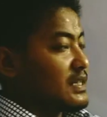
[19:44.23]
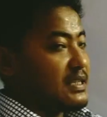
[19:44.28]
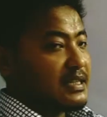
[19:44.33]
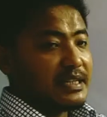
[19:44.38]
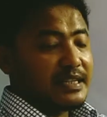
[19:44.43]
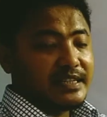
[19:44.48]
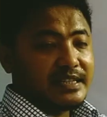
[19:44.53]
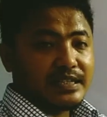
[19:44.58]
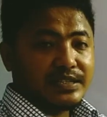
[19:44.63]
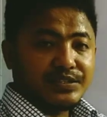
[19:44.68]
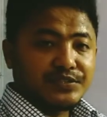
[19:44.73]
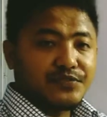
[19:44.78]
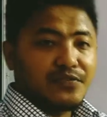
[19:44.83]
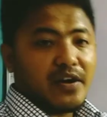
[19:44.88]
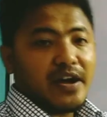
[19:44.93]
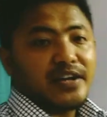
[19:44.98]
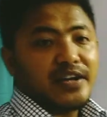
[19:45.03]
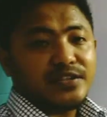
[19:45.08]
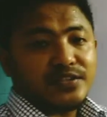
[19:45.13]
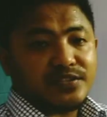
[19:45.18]
it is a
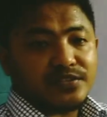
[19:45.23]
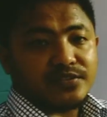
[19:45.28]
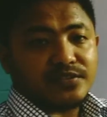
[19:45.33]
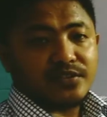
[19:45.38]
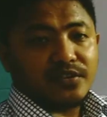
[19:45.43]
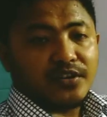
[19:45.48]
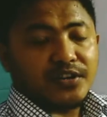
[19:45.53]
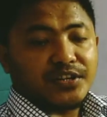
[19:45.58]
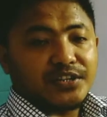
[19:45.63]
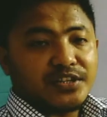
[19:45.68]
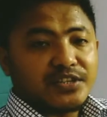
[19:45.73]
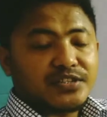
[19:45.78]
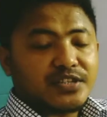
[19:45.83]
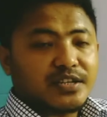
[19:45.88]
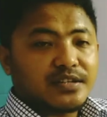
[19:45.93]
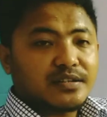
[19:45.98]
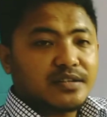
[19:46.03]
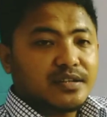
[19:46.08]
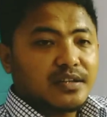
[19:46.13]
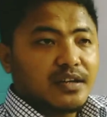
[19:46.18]
device or it is
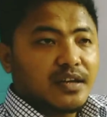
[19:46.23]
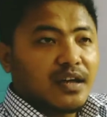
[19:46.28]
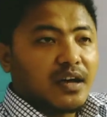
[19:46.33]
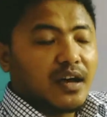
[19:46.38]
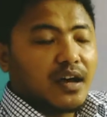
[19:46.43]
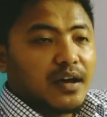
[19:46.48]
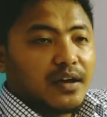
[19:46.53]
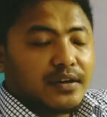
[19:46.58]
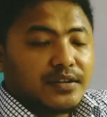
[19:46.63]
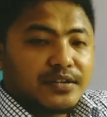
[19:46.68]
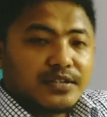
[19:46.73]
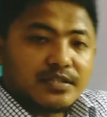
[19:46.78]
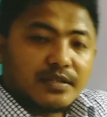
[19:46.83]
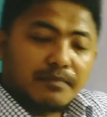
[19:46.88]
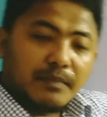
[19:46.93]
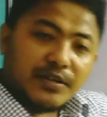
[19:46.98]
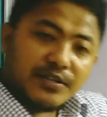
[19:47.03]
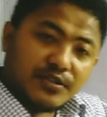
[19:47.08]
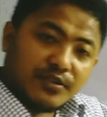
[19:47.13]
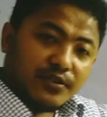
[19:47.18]
a
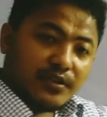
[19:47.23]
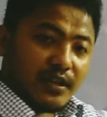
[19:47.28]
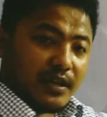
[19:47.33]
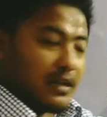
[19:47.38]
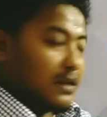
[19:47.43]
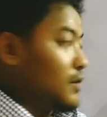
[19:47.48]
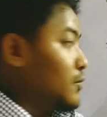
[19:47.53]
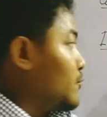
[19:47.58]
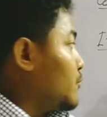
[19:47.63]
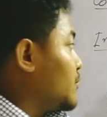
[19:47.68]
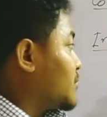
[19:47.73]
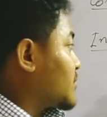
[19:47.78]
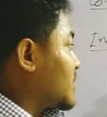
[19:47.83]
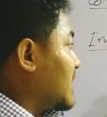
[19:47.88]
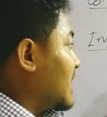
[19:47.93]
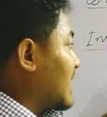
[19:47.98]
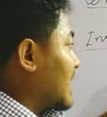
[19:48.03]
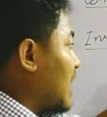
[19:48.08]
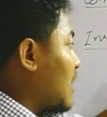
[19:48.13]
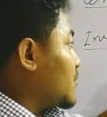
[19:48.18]
material which
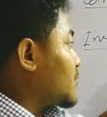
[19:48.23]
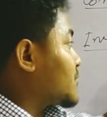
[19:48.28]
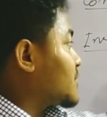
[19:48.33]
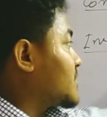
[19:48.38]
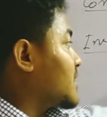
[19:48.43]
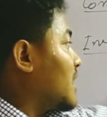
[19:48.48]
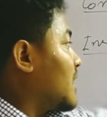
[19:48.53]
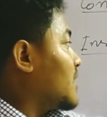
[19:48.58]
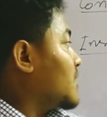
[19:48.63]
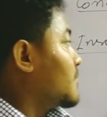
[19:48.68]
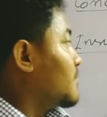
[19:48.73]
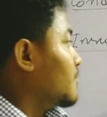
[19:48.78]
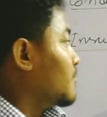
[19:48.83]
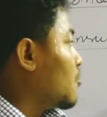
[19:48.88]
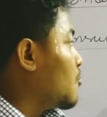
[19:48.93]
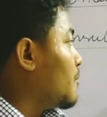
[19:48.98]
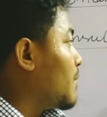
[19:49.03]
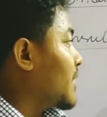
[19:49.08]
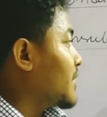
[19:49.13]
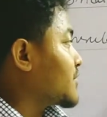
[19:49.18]
allows the
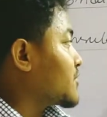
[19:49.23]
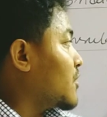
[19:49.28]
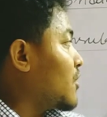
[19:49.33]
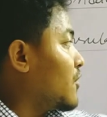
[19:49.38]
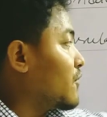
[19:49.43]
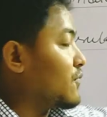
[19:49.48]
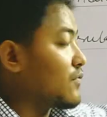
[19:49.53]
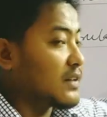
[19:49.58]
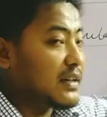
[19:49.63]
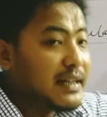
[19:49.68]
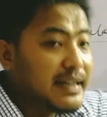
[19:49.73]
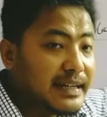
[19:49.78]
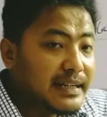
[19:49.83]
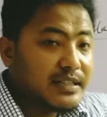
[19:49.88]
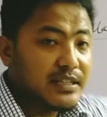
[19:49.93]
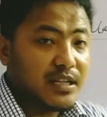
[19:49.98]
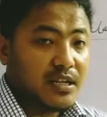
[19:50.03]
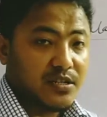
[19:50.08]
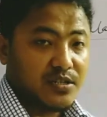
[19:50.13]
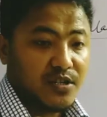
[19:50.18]
movement of
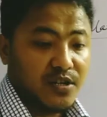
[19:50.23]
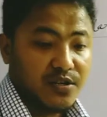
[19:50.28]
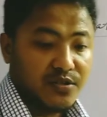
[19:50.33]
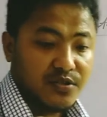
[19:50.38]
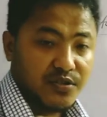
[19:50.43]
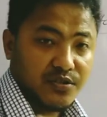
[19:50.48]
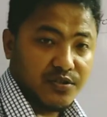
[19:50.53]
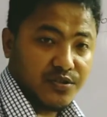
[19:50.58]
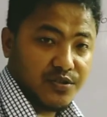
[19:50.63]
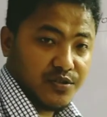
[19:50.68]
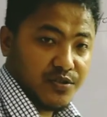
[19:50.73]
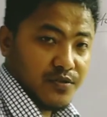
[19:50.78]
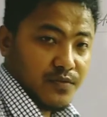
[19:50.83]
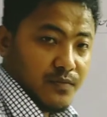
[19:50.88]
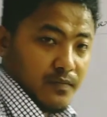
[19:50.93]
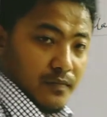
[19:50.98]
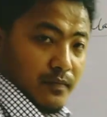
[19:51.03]
electric charges.